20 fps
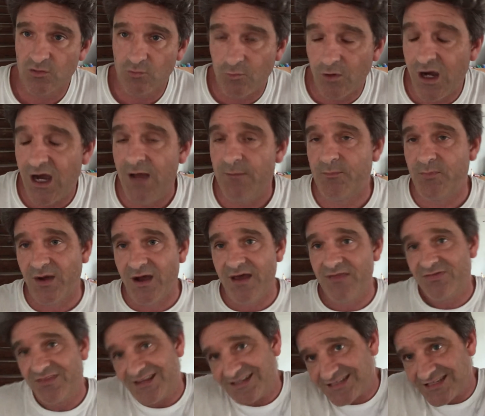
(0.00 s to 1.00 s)
or what.
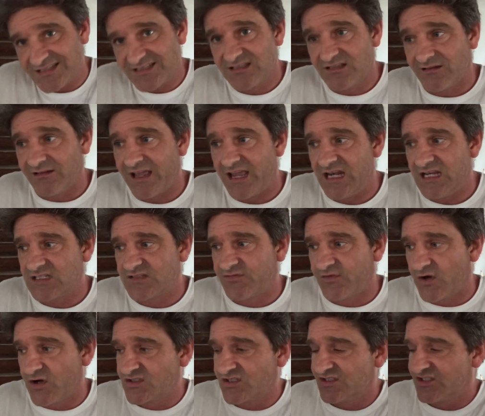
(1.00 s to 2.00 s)
But this is the latest
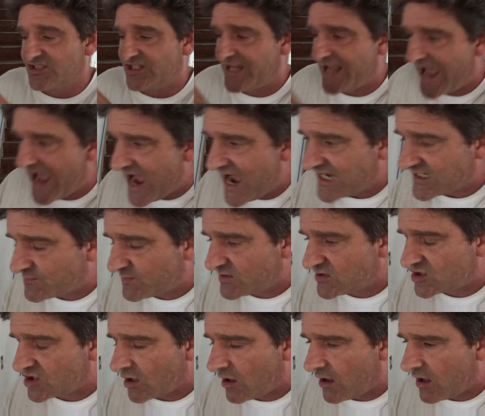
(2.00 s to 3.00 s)
version. She has
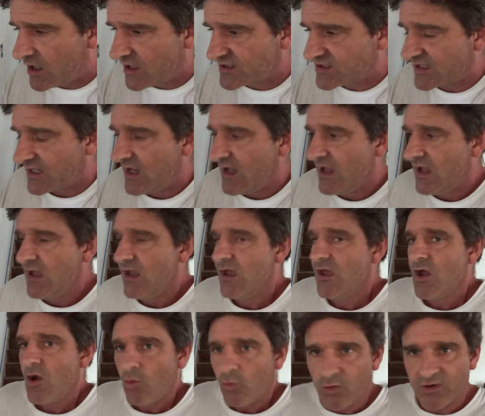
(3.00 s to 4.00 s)
been charged
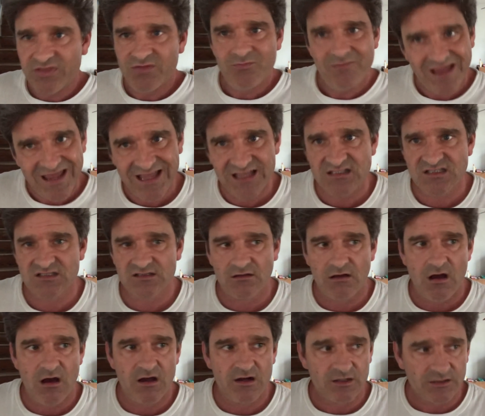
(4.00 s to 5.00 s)
with
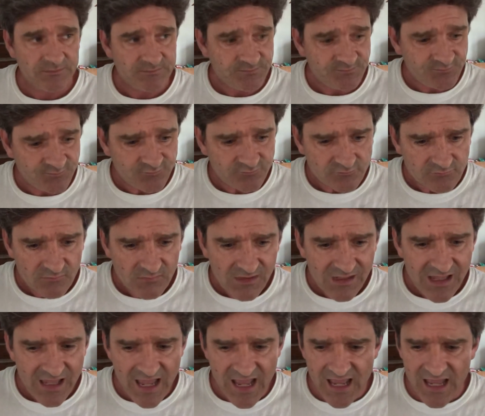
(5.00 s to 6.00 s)
manslaughter.
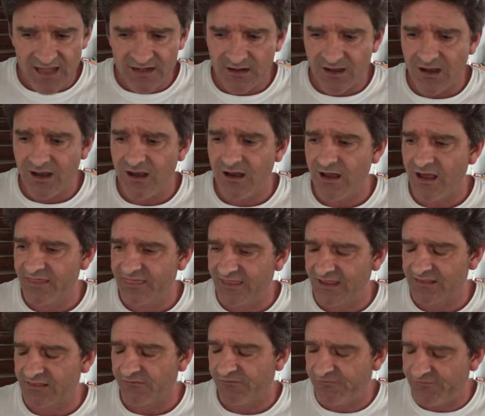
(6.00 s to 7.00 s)
And I
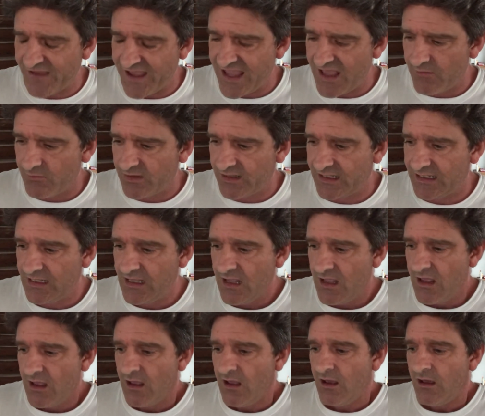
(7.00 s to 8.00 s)
think the family,
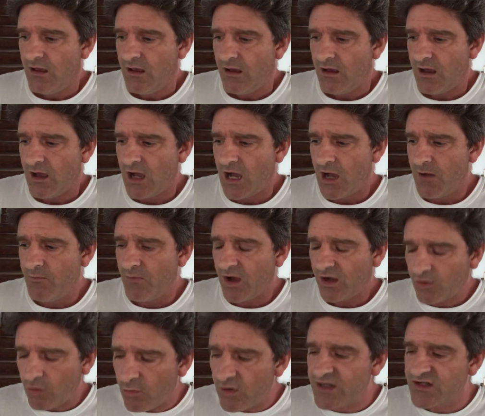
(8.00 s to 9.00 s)

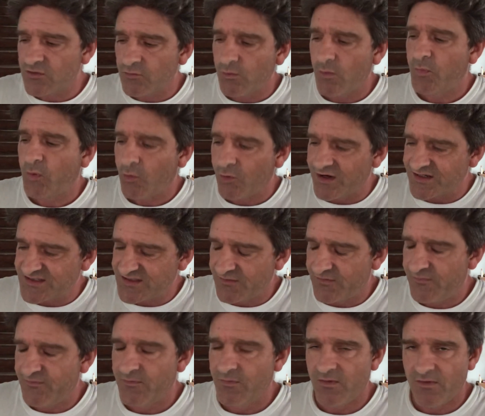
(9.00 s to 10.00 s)
according to reports,
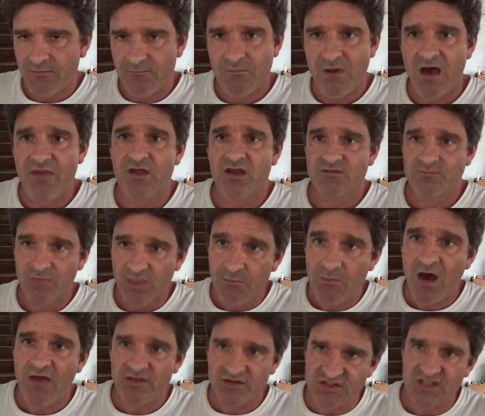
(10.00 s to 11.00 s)
the
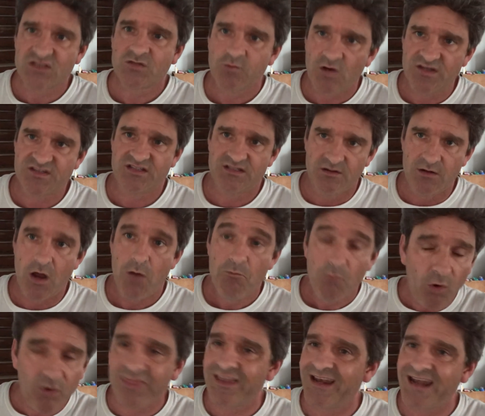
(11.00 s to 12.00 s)
mother just wants to know,
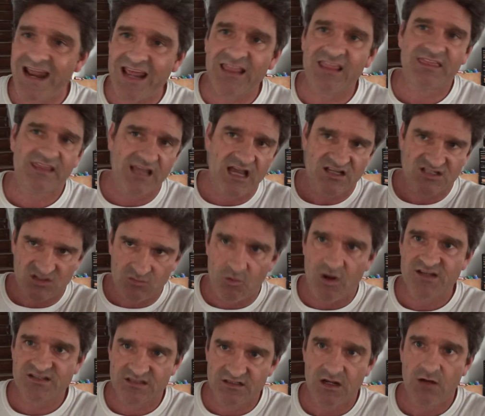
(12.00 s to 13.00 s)
more than anything else, she
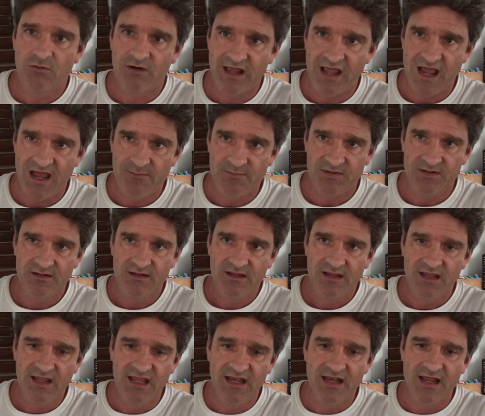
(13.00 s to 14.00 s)
wants to know what happened.
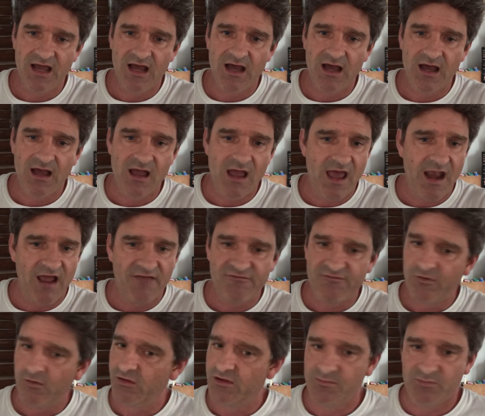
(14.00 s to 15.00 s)
And I
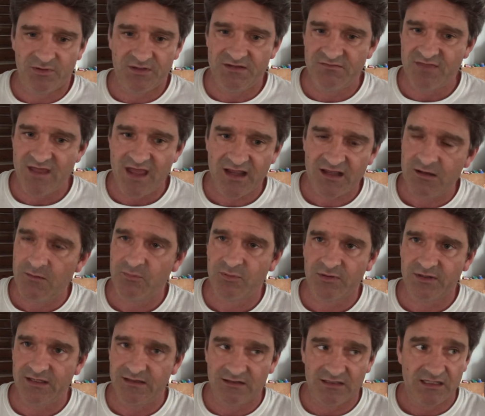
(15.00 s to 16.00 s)
fully believe that
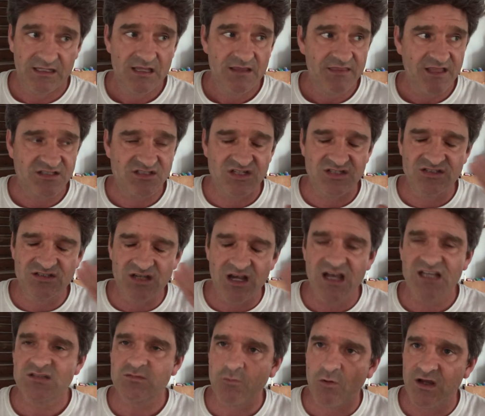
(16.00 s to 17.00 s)
completely, that she
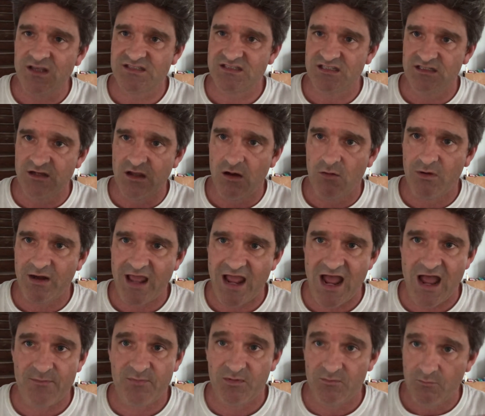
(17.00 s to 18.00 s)
just wants to know what
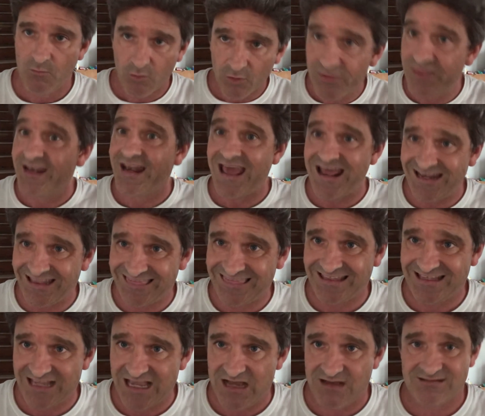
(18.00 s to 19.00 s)
happened more than
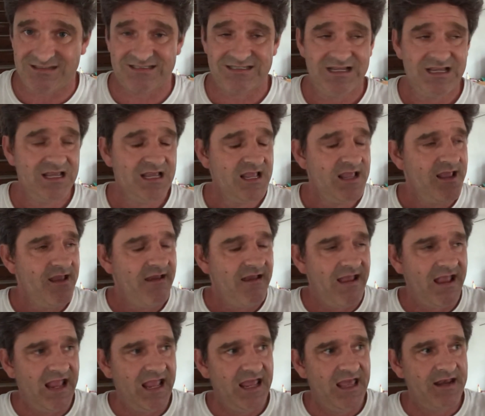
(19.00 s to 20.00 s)
anything else.
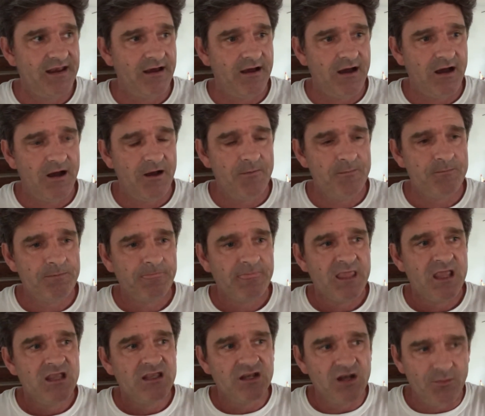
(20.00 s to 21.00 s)
And,
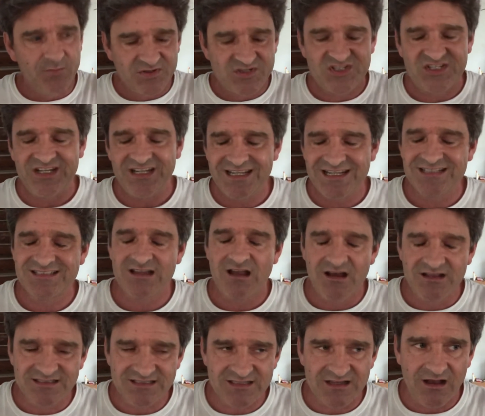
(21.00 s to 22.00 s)
but she is
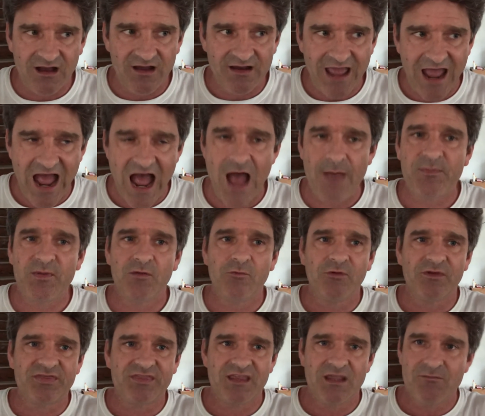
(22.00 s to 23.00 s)
unhappy
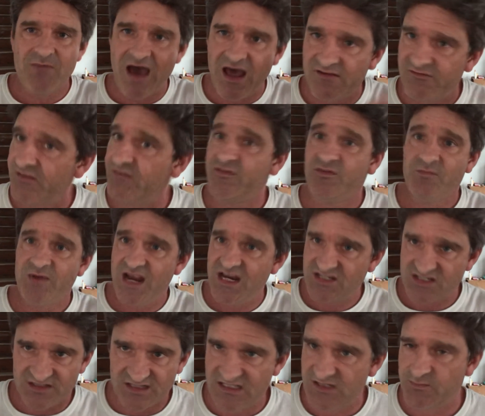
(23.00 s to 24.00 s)
with the amount of
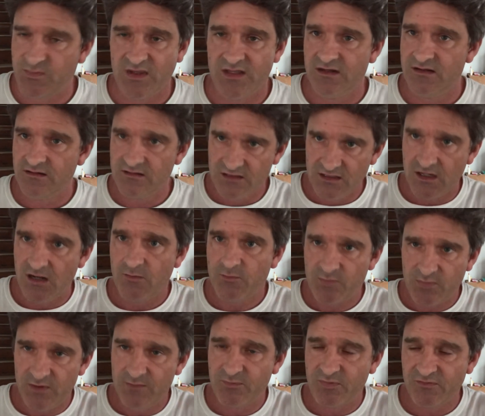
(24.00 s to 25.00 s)
information that's
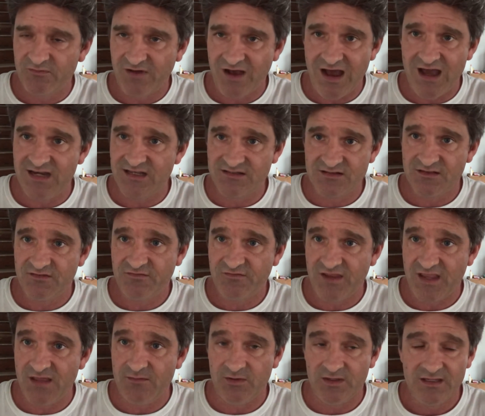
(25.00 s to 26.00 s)
been provided to the
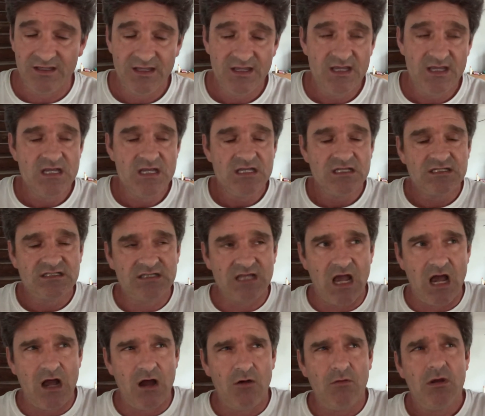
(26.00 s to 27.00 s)
family.
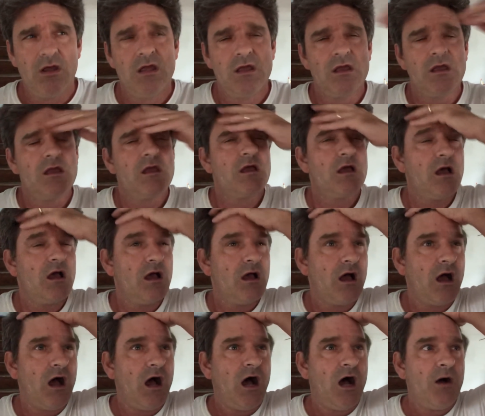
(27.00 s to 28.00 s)
So,
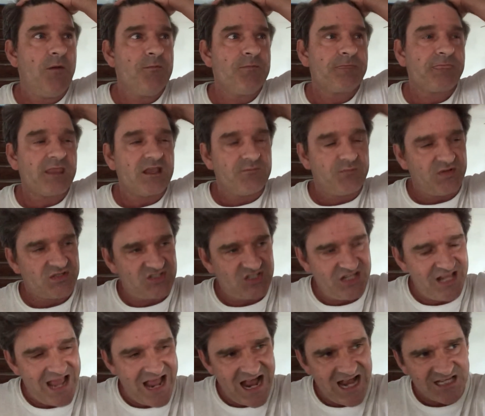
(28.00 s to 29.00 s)
but
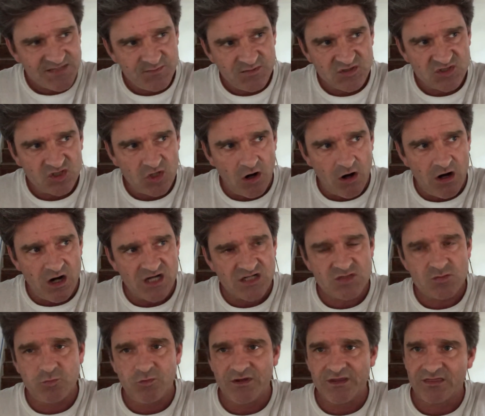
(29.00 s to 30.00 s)
she has been
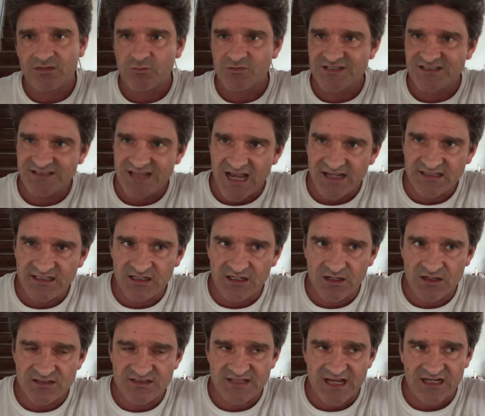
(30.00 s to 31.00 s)
charged with
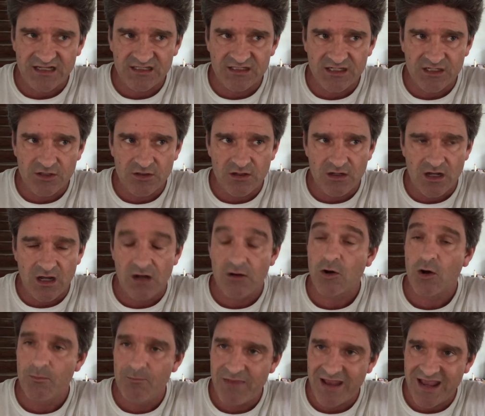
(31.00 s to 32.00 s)
second
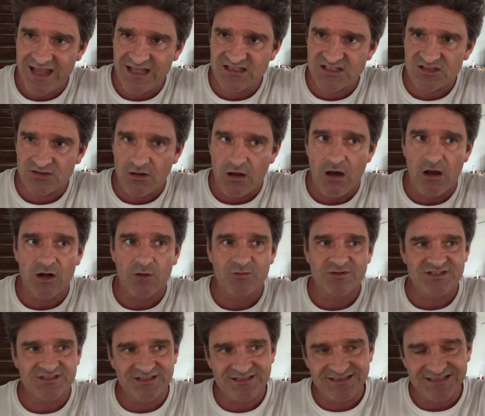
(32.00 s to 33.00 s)
or manslaughter,
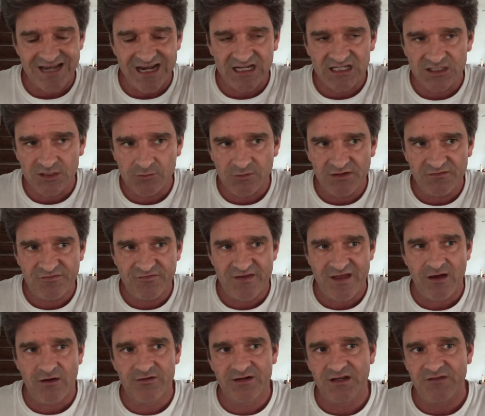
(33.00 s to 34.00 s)
which is a second-degree
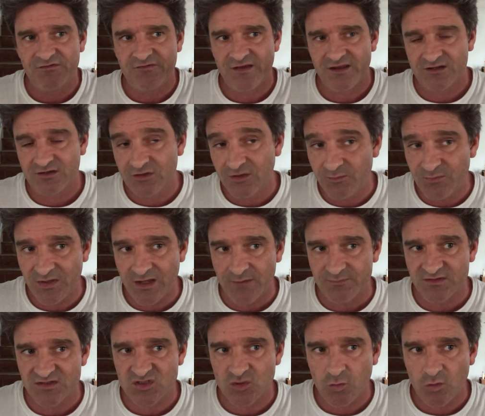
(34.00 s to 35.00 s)
felony. It could be
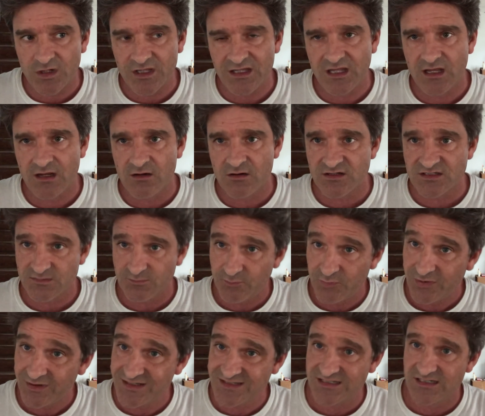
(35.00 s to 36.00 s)
up to 20 years in
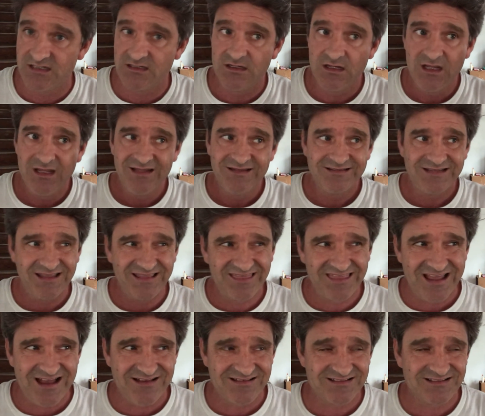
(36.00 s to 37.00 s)
prison,
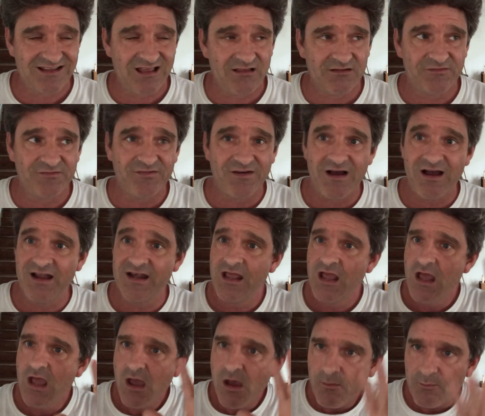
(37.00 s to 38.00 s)
$10,000 fine.
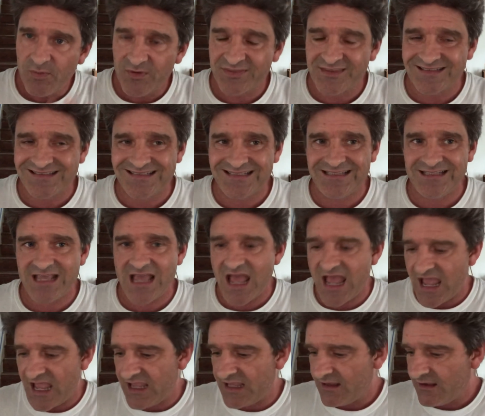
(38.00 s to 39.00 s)
But the
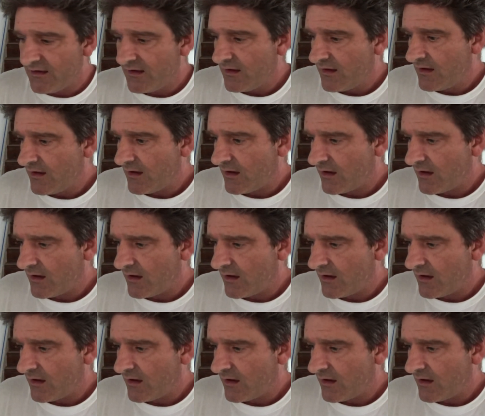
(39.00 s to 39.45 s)
DA,